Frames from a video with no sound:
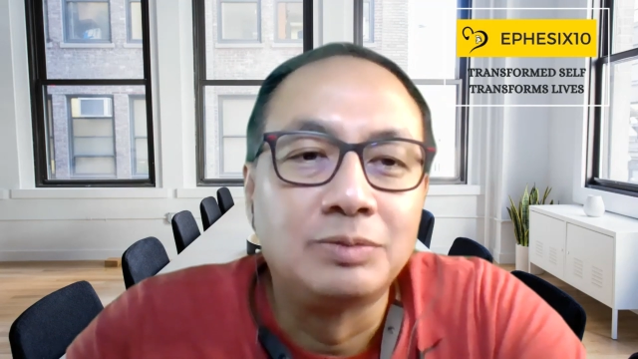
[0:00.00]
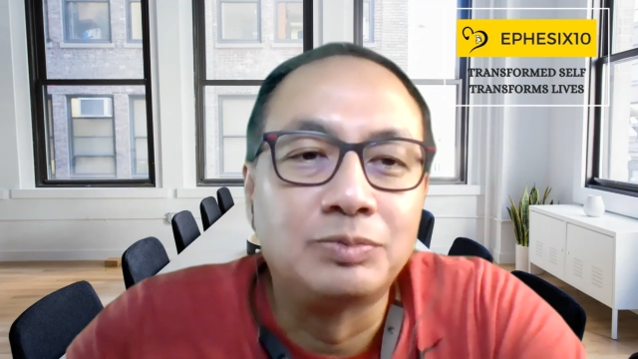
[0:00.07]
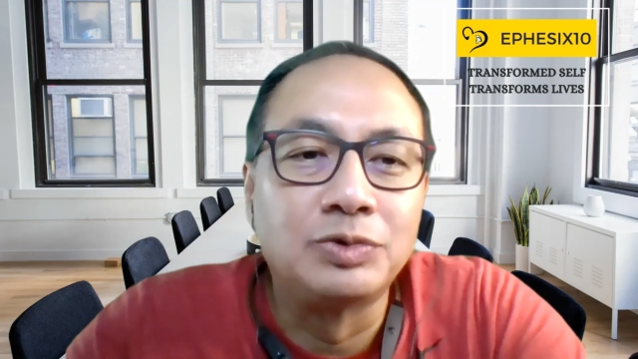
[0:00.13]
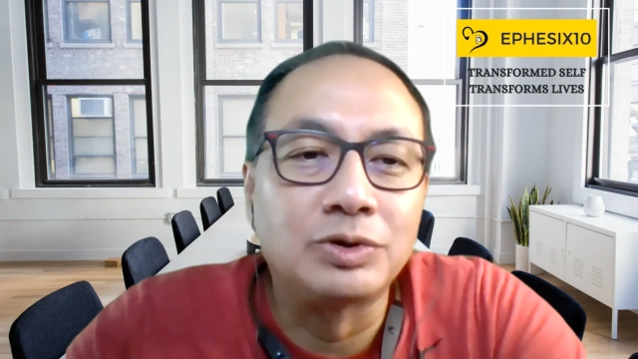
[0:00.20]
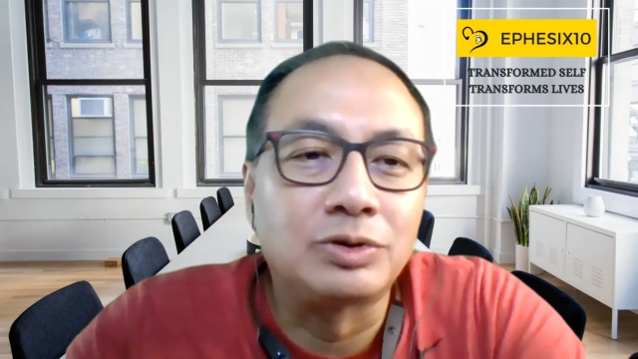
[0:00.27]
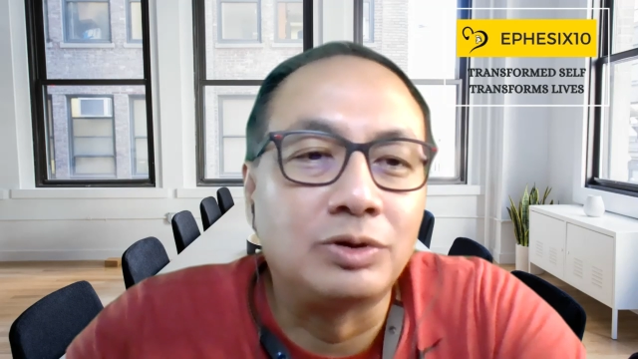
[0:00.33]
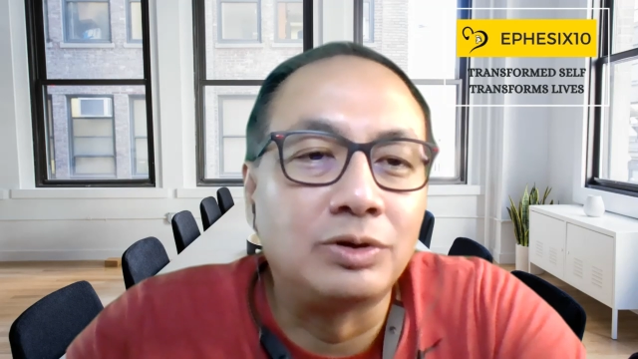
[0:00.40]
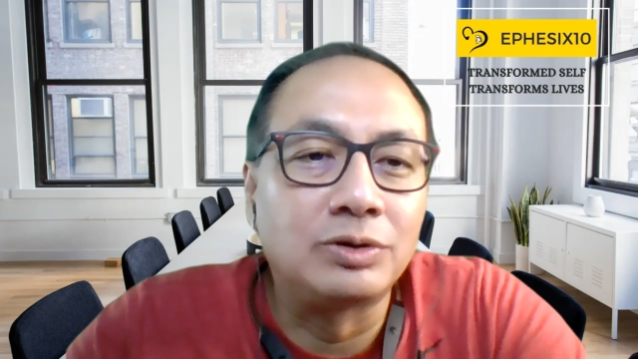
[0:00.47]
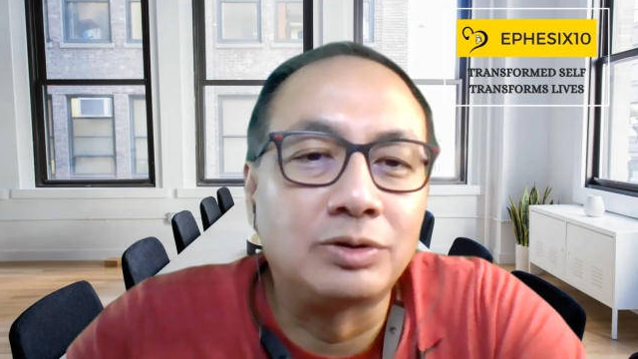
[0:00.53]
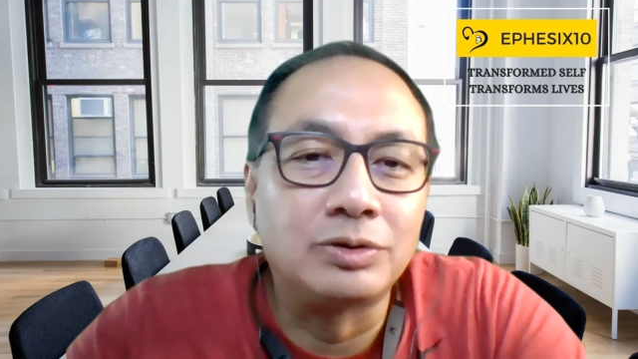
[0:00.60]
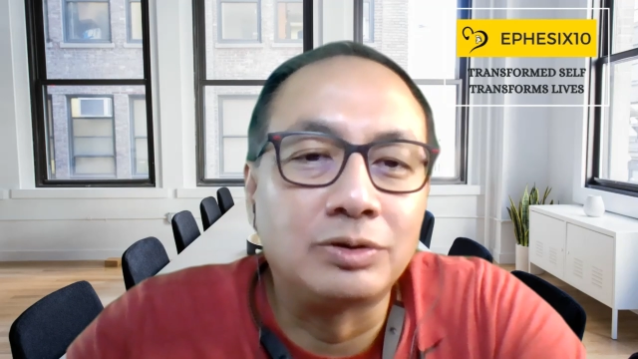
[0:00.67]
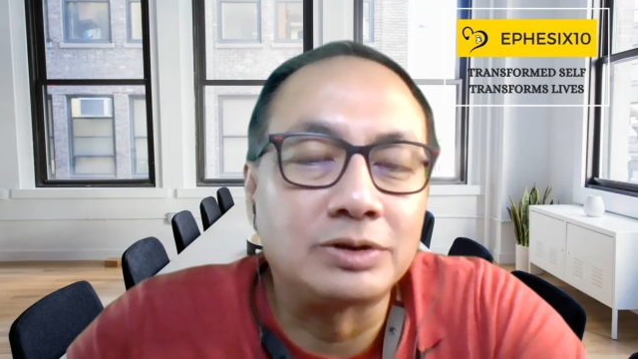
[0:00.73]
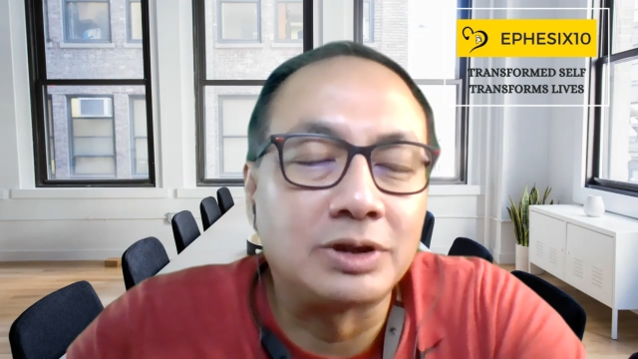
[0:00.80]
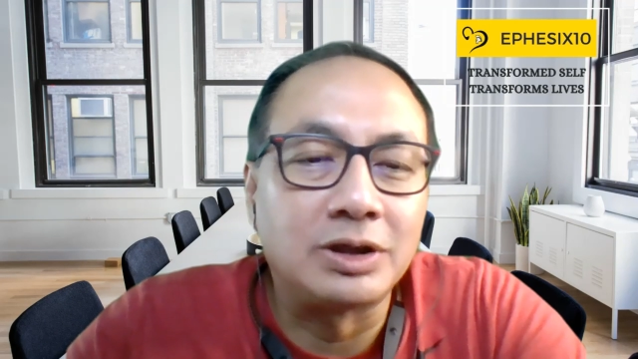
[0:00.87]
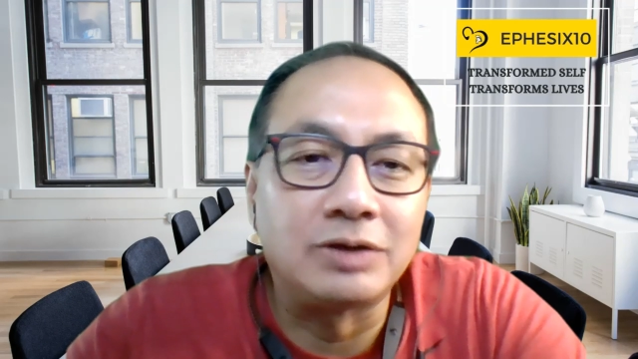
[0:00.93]
Put all
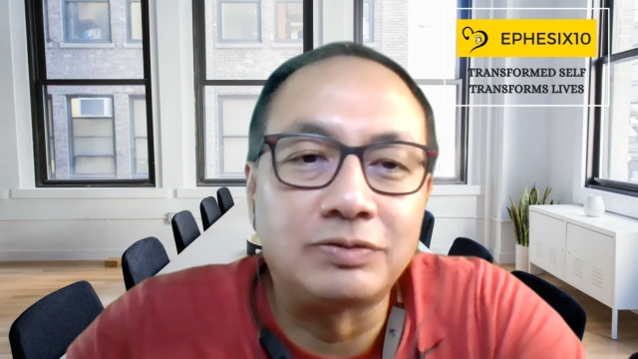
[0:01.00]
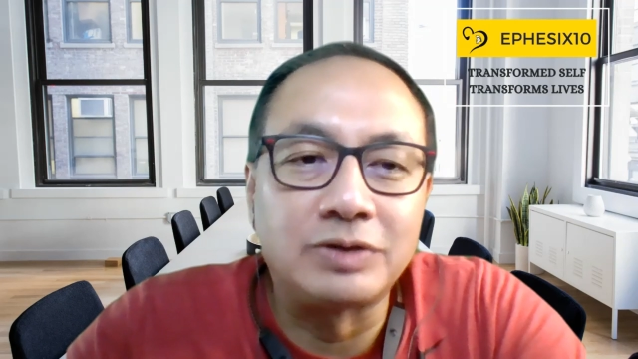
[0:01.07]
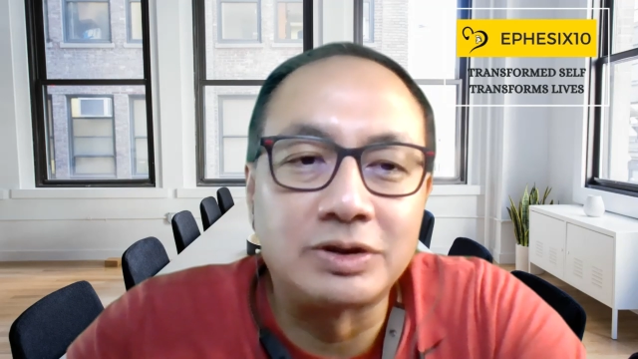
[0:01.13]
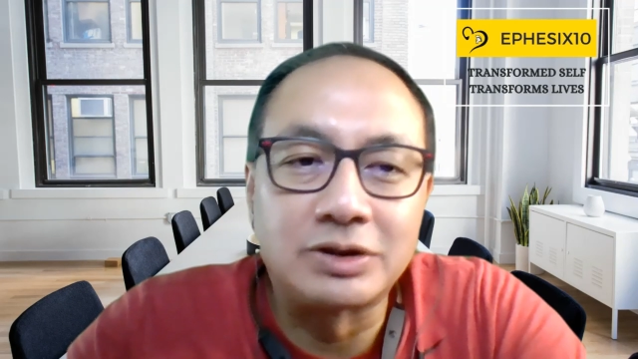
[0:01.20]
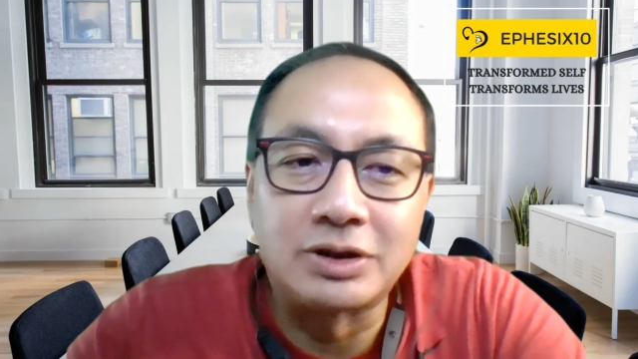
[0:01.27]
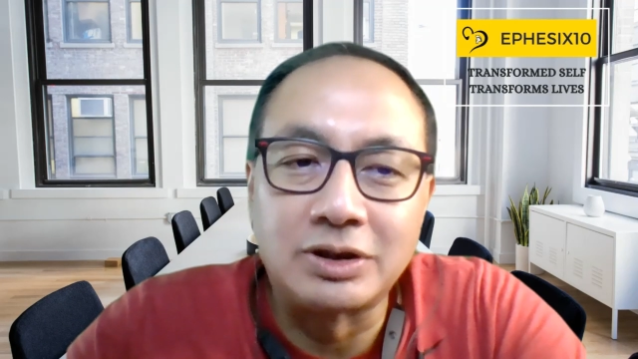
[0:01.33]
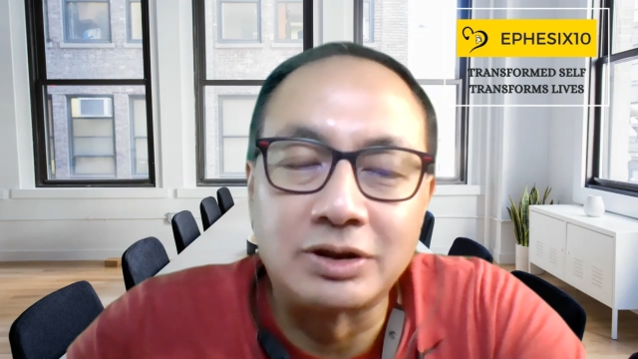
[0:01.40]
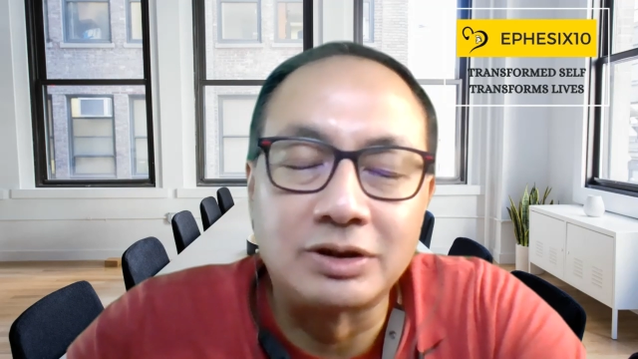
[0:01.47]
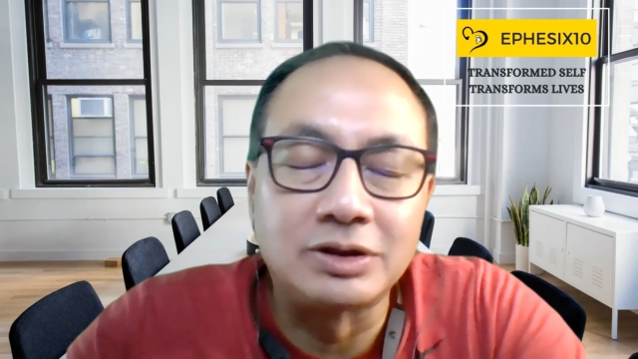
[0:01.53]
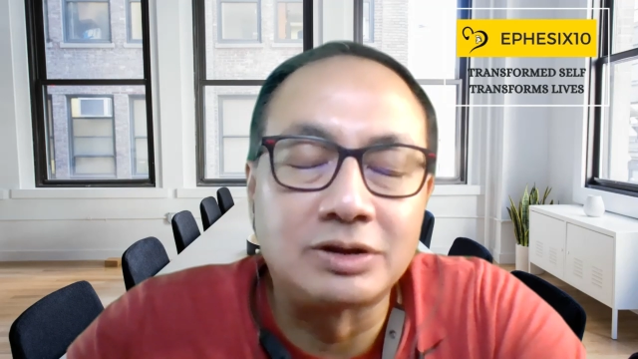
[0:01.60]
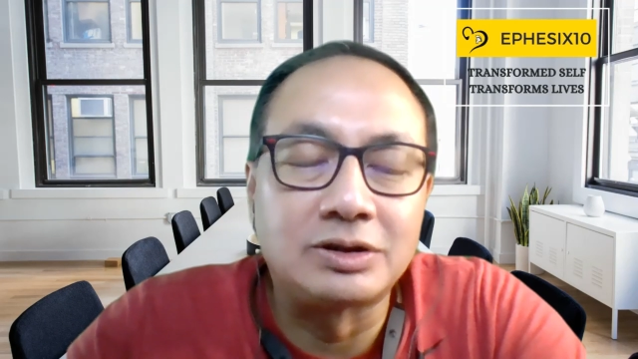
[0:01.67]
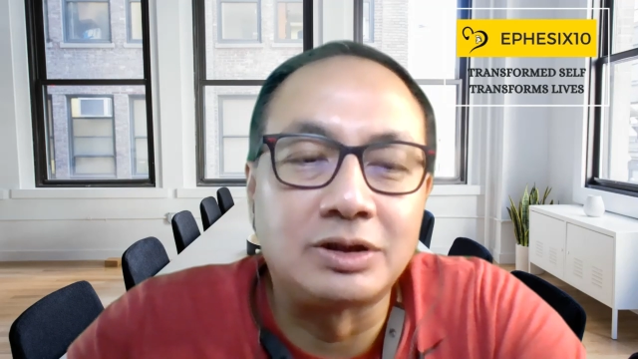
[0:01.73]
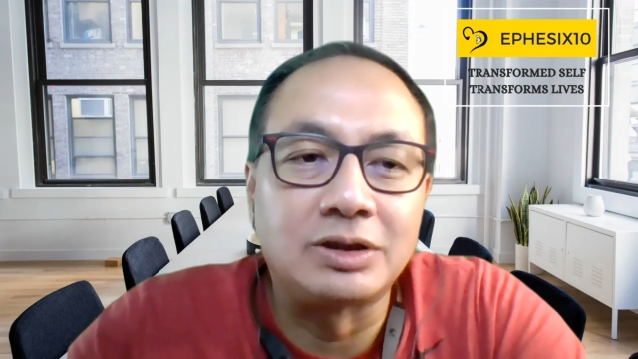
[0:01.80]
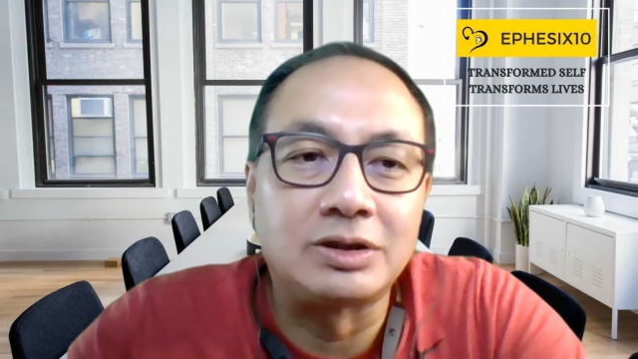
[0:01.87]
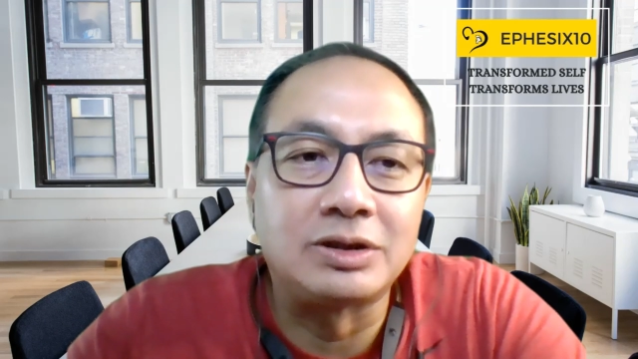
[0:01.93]
those relevant
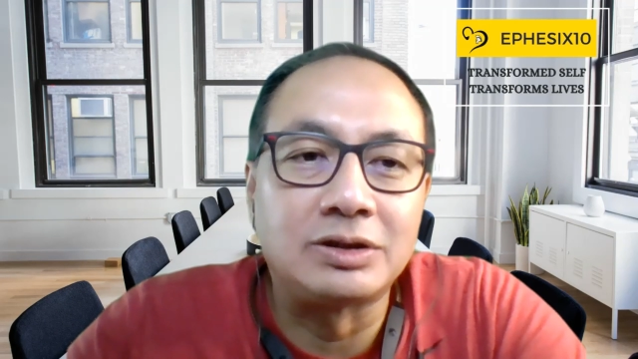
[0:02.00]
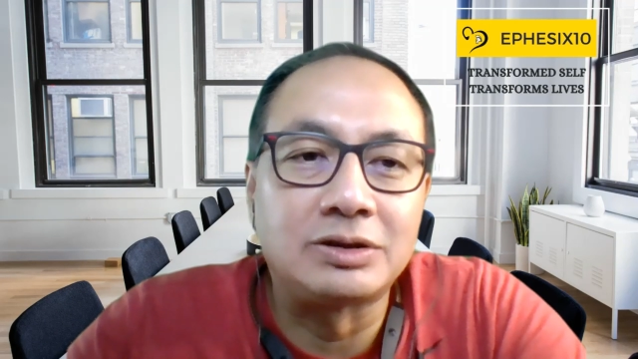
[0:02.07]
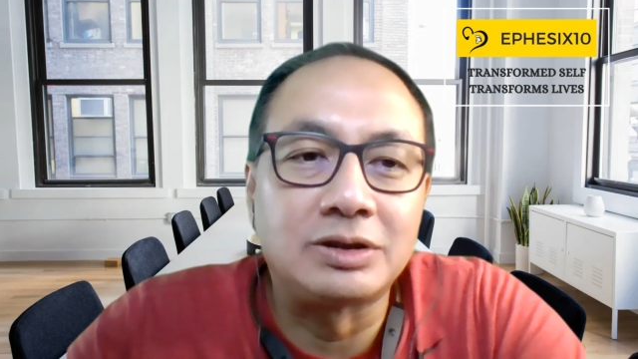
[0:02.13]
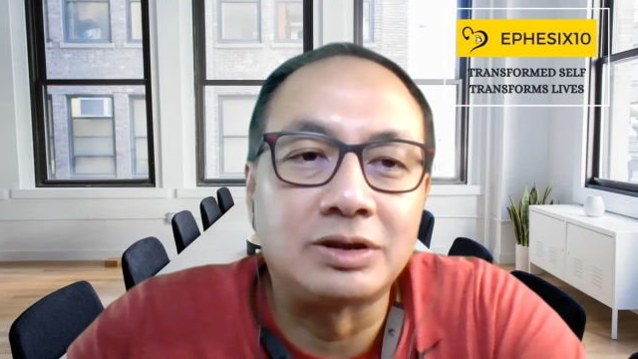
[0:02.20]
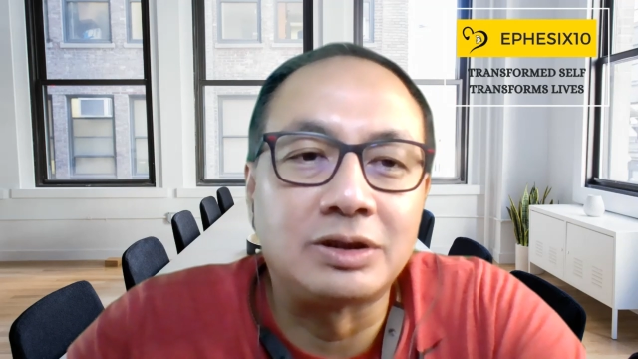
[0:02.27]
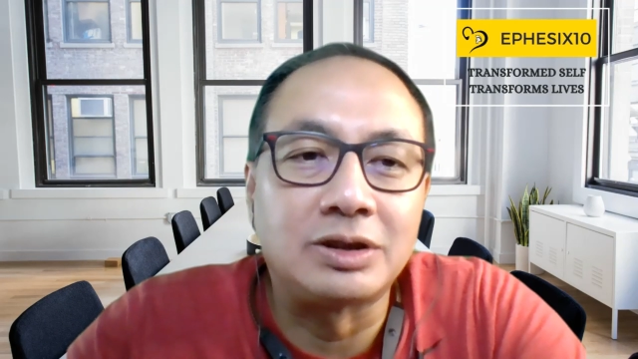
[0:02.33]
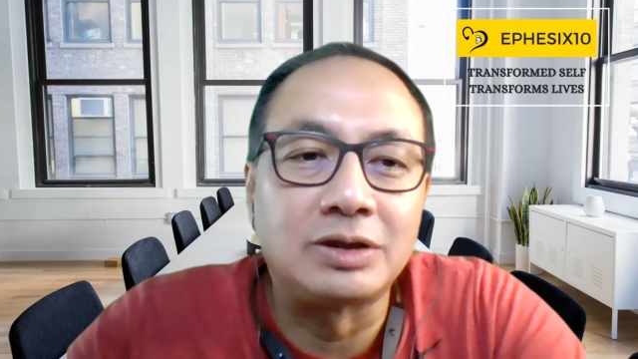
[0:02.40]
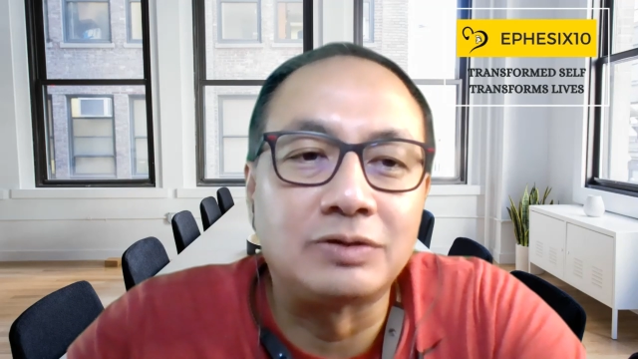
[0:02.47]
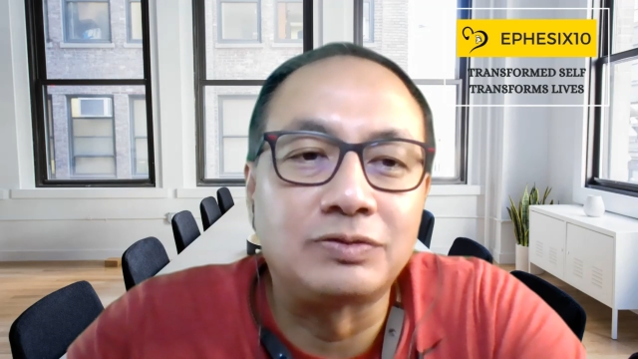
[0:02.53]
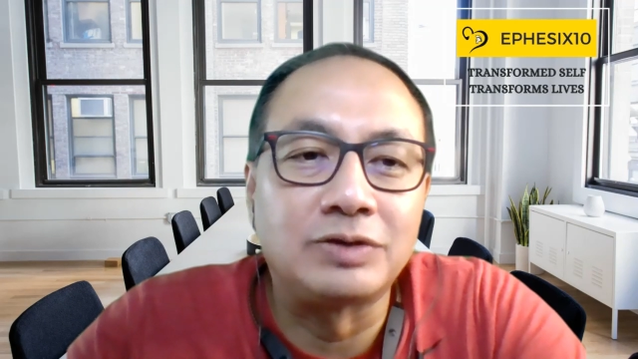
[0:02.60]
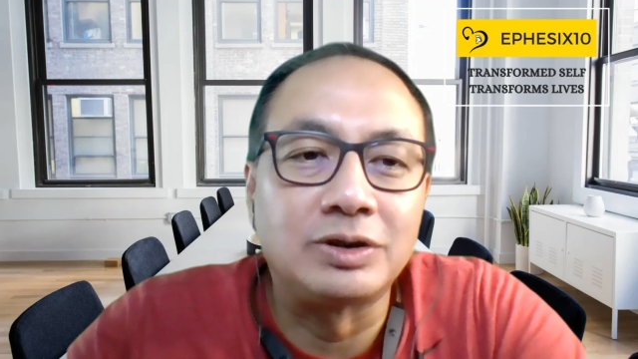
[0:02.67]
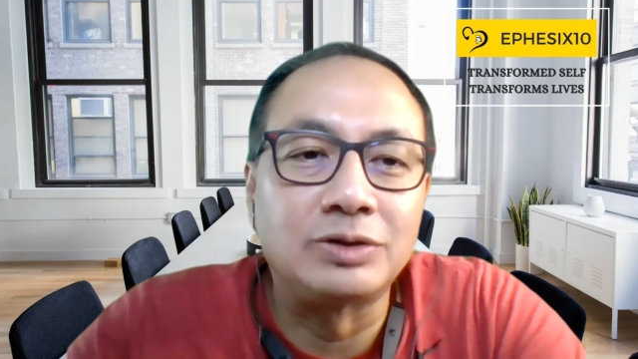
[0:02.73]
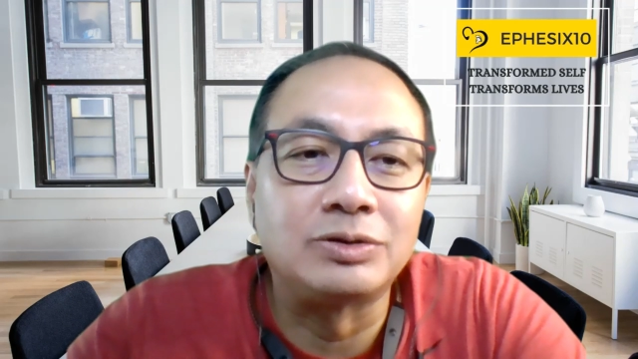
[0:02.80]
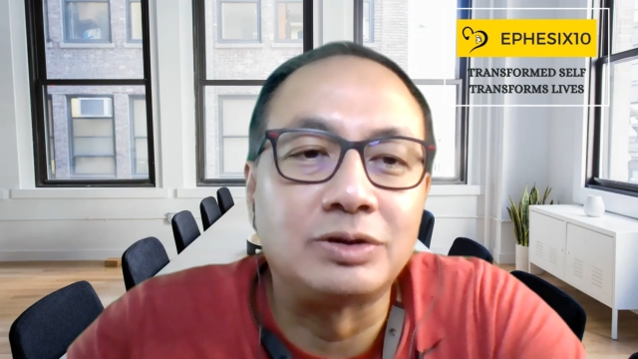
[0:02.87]
skills that is relevant